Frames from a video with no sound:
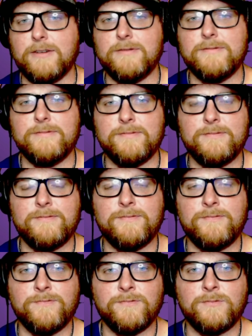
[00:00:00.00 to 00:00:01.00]

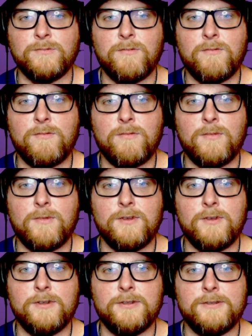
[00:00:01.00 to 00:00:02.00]

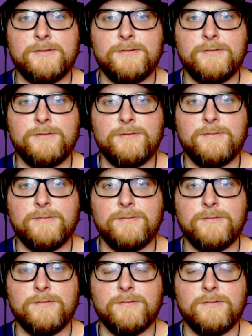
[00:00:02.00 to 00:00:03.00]

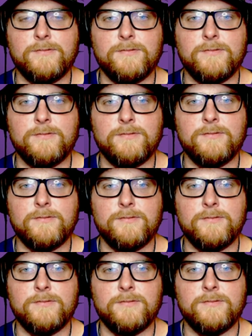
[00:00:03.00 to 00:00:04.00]

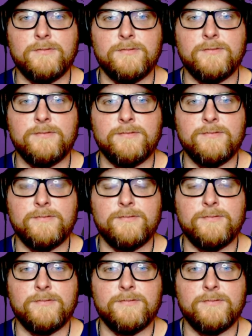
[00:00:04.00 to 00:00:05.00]

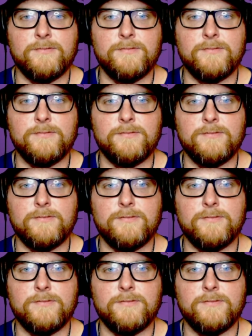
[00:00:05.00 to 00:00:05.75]
(not speaking)